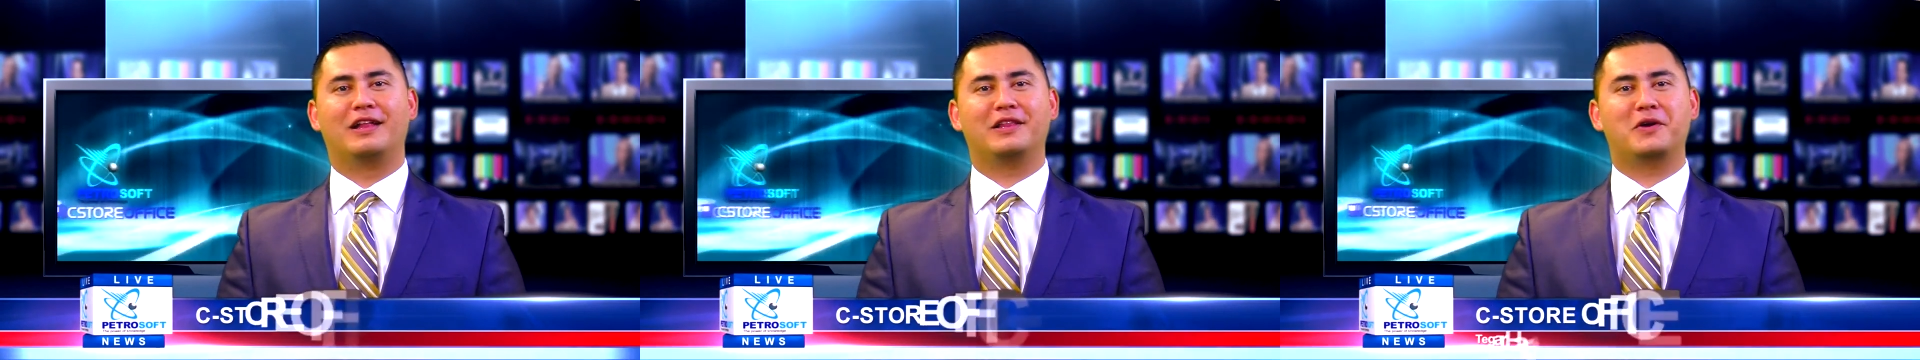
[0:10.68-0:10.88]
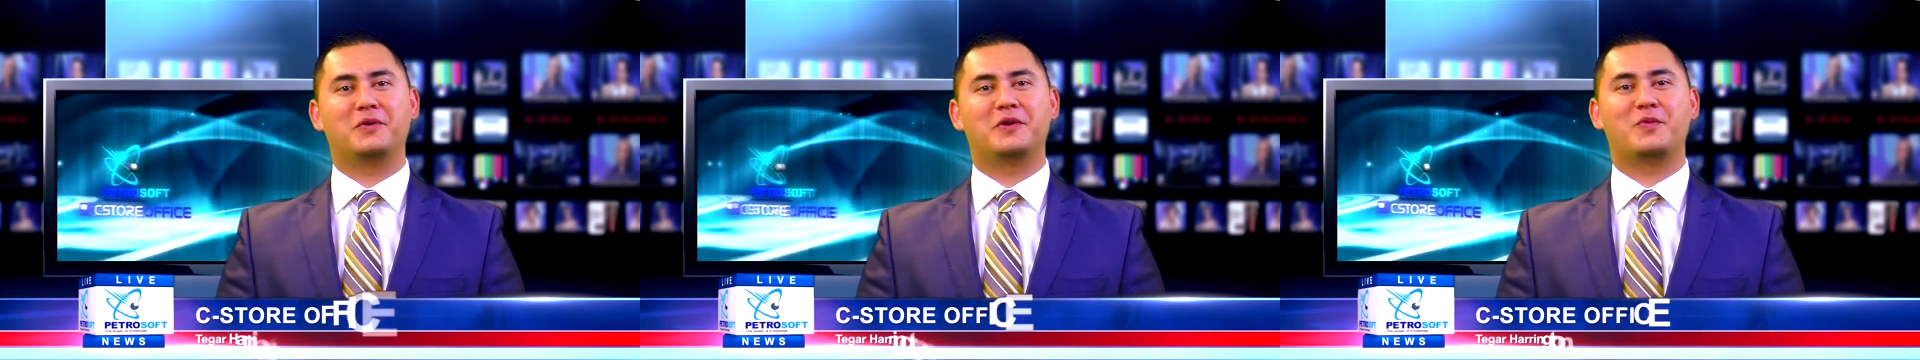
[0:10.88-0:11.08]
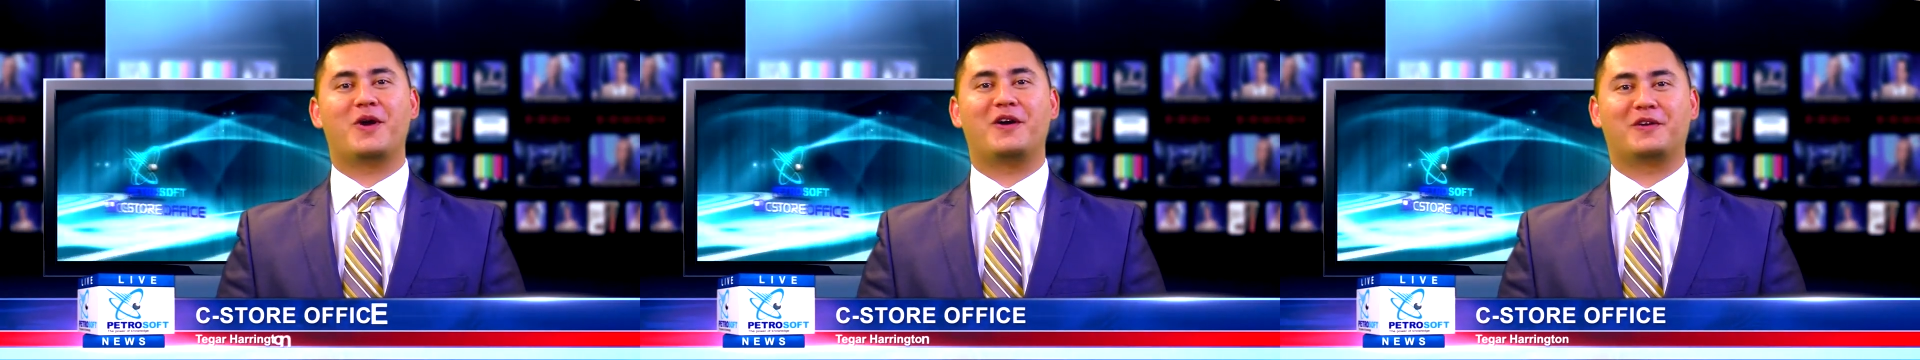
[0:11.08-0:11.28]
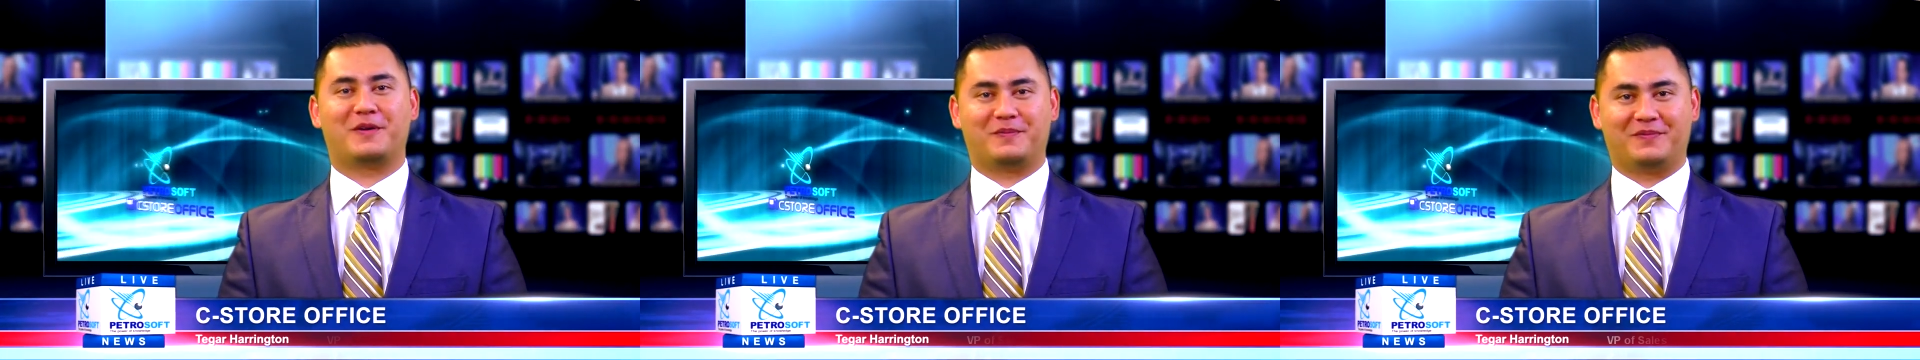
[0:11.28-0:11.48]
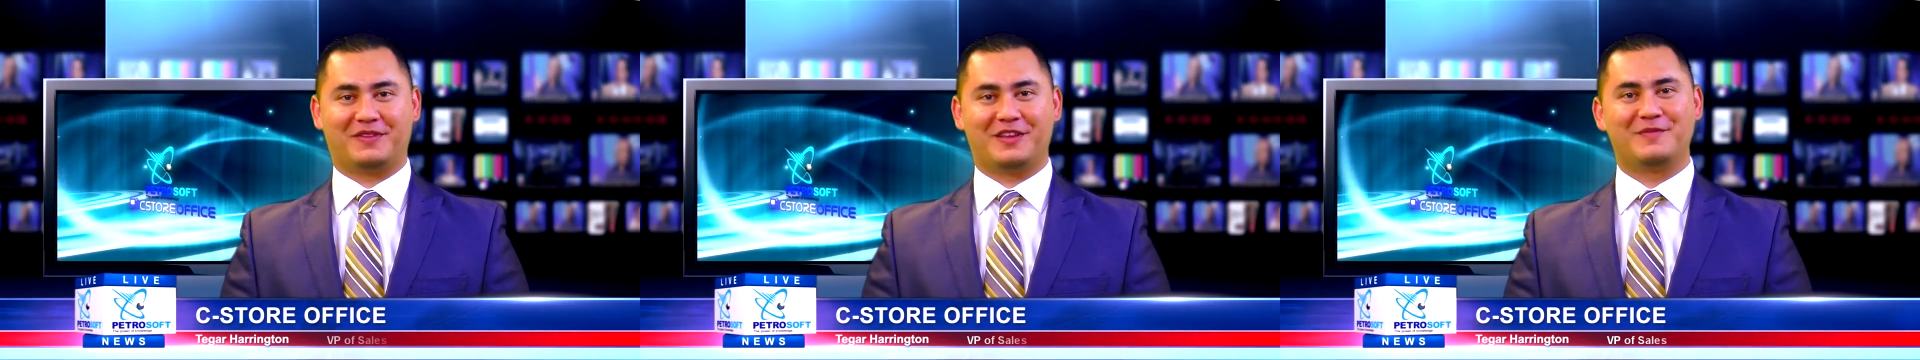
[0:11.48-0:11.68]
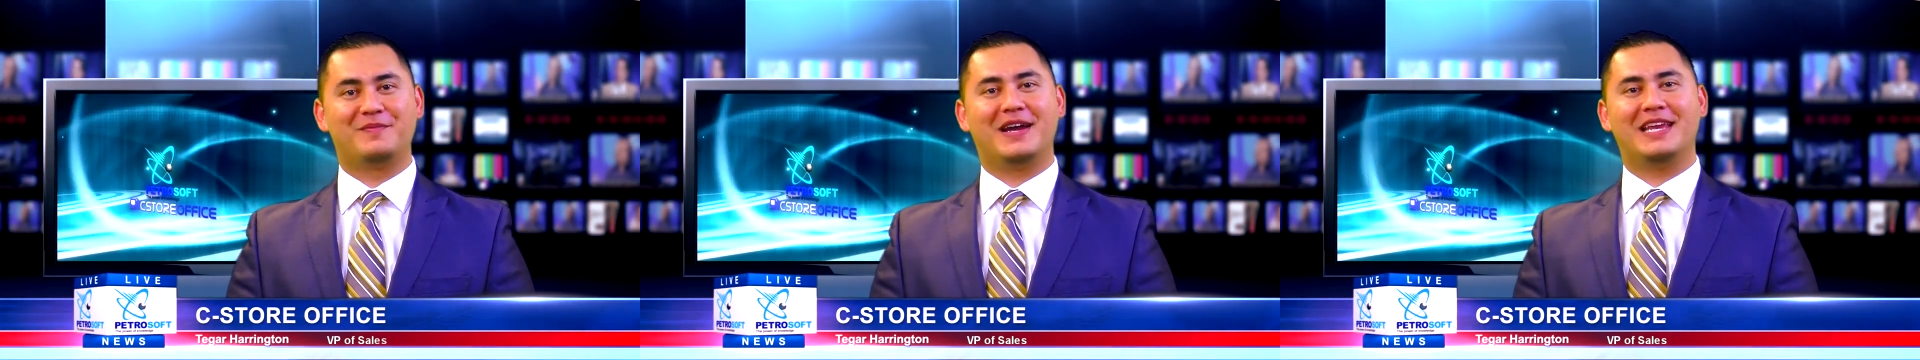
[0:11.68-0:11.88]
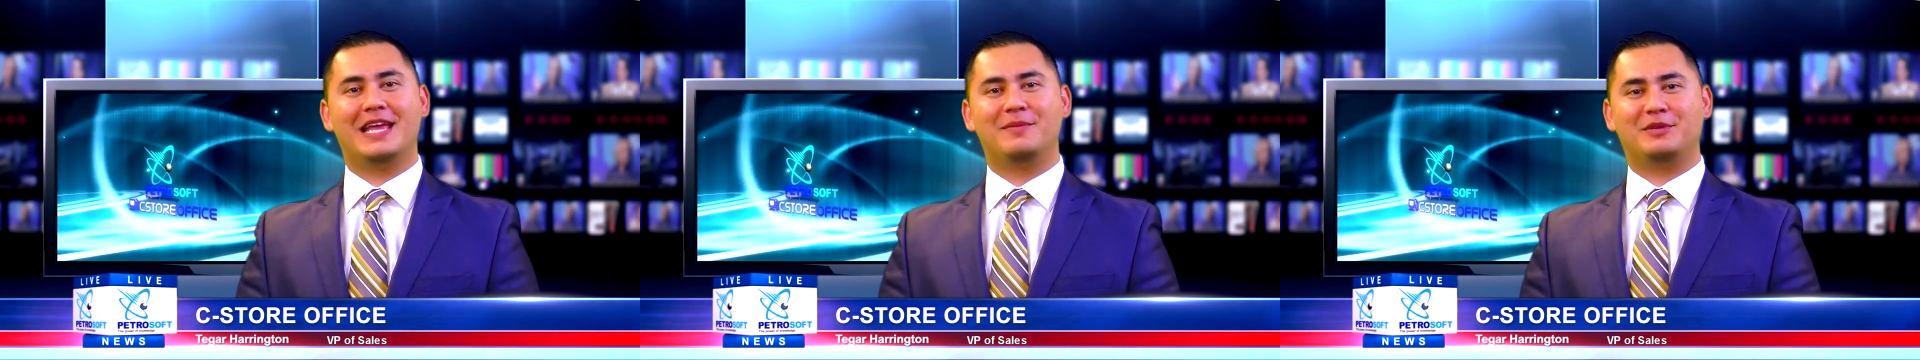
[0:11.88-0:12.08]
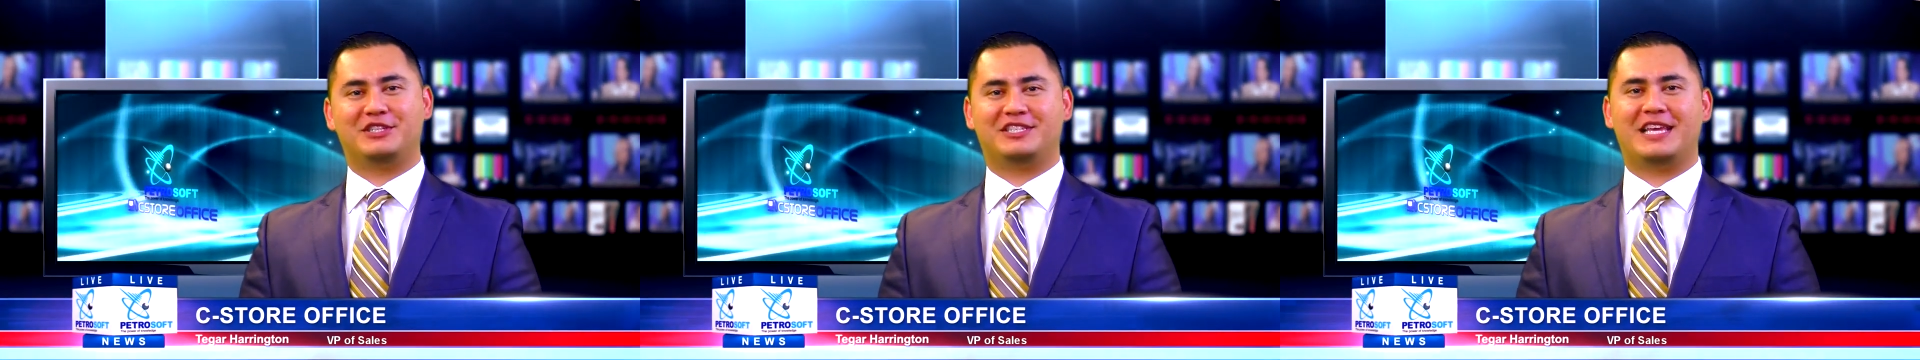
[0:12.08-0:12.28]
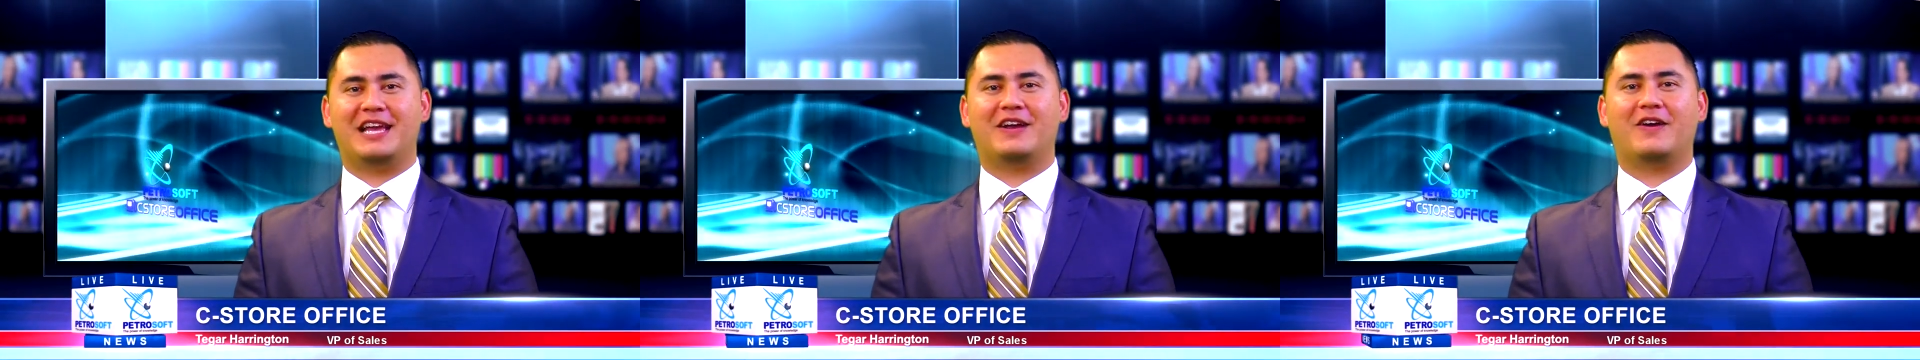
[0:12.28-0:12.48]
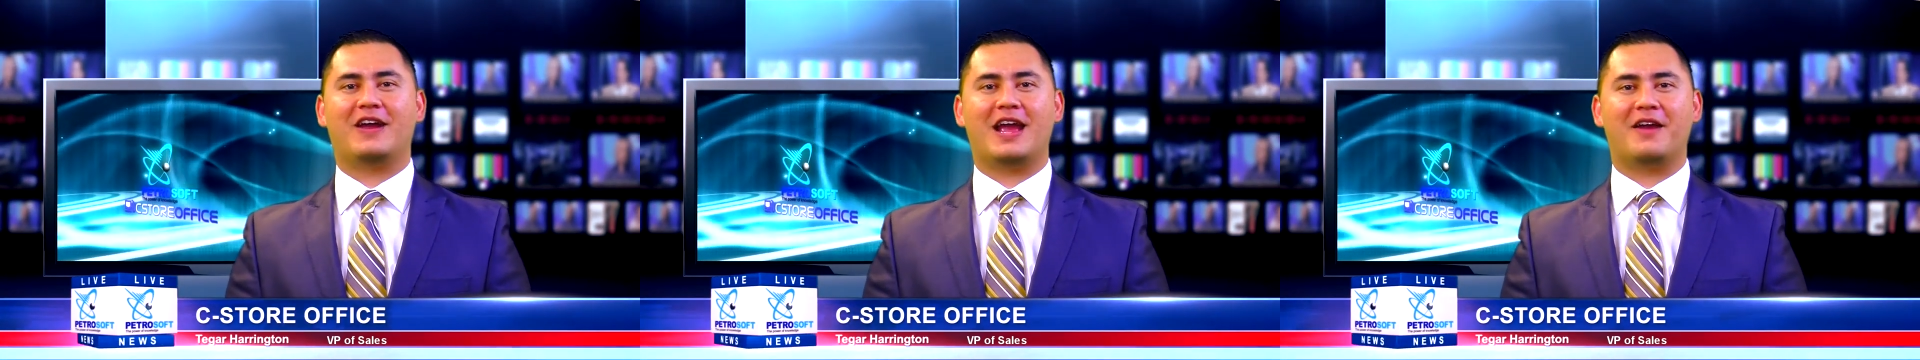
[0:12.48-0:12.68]
Hello and welcome. My name is
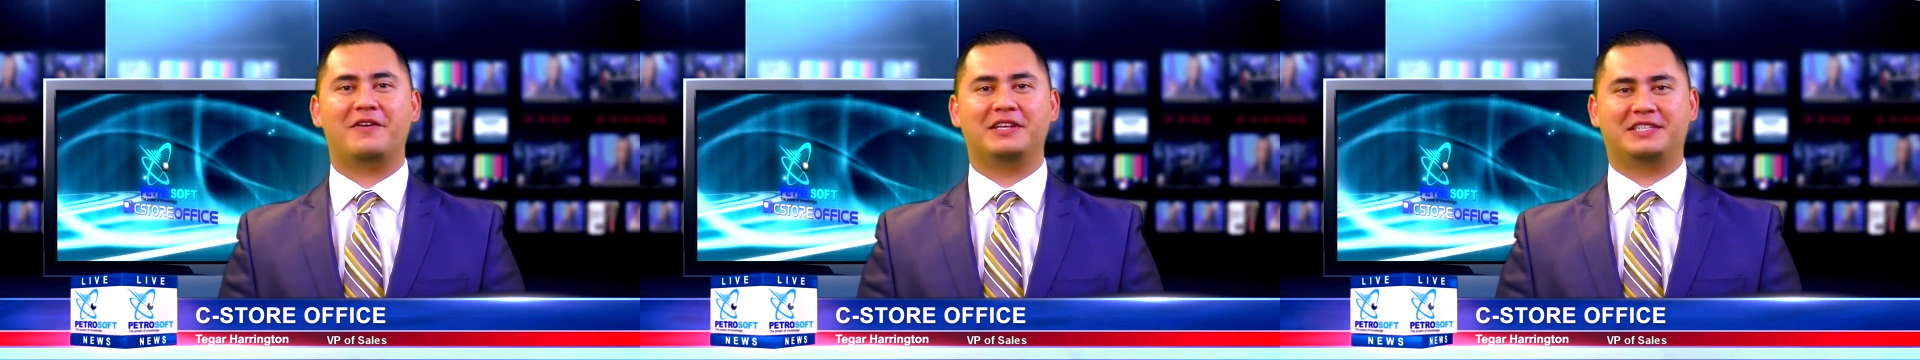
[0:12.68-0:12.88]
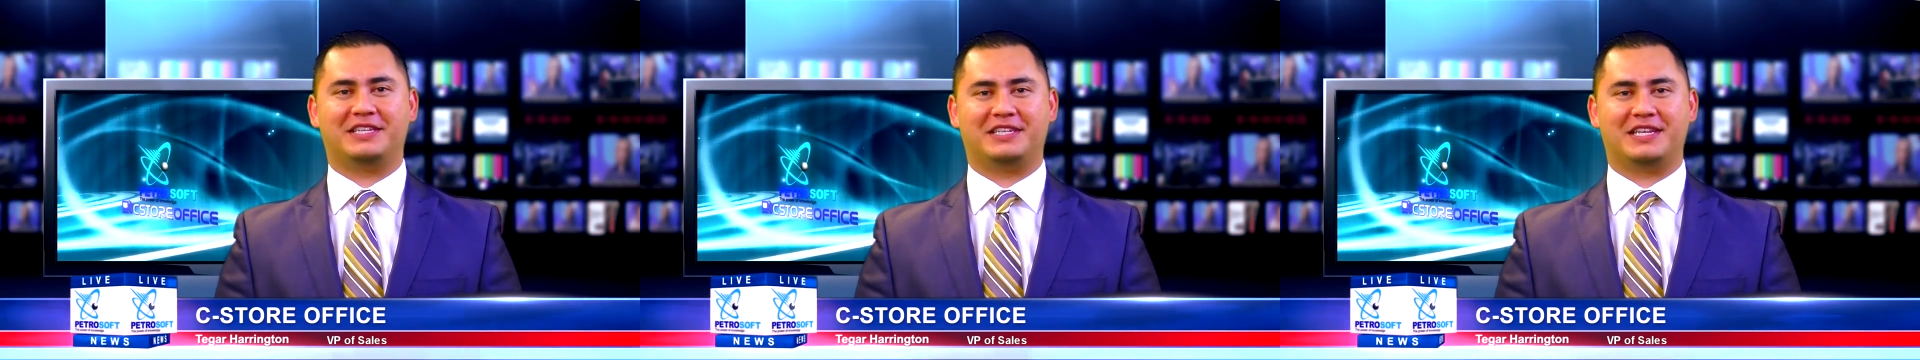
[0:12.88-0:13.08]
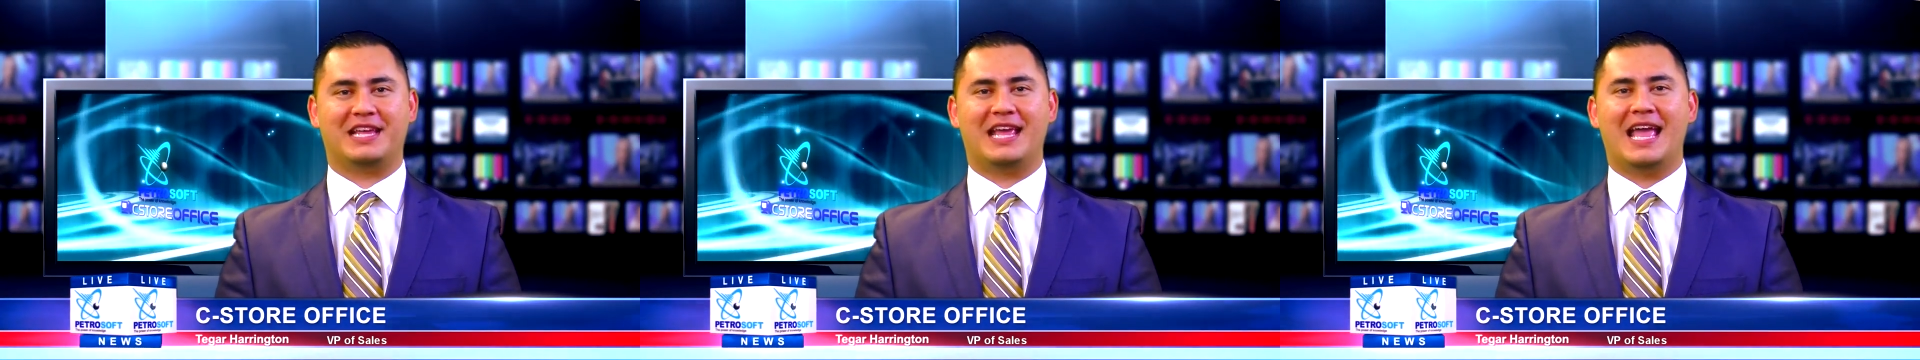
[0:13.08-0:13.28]
Tagar Harrington,